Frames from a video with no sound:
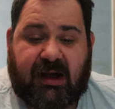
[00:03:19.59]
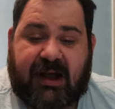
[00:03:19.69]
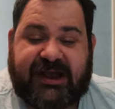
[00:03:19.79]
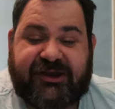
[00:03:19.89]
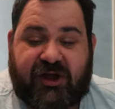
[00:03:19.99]

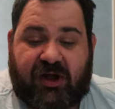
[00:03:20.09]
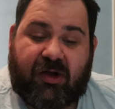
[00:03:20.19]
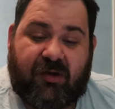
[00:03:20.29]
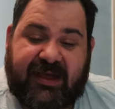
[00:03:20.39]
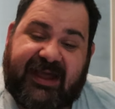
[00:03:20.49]
I
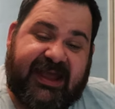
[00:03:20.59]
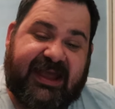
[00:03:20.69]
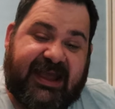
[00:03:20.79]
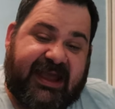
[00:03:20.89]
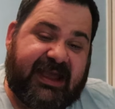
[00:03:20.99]
know
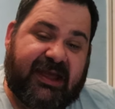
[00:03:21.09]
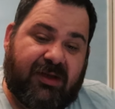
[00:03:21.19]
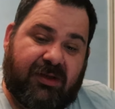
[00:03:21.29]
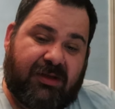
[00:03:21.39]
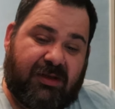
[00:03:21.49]
he
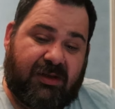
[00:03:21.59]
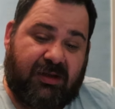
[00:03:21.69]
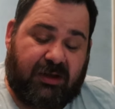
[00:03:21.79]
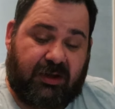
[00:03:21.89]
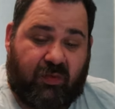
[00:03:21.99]

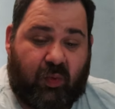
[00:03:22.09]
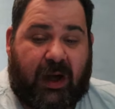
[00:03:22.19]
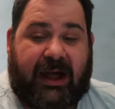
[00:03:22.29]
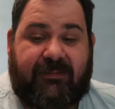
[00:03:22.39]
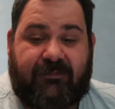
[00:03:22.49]
can
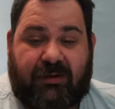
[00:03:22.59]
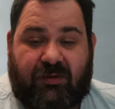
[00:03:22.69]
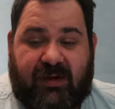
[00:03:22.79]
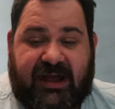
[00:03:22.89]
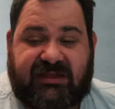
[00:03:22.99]
wipe
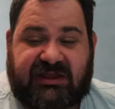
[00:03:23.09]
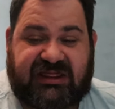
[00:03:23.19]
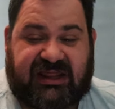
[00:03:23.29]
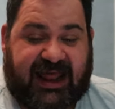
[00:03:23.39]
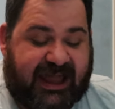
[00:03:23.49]
away the
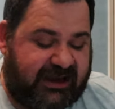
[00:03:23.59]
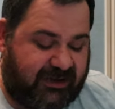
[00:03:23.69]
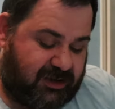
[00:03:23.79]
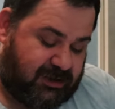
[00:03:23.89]
slate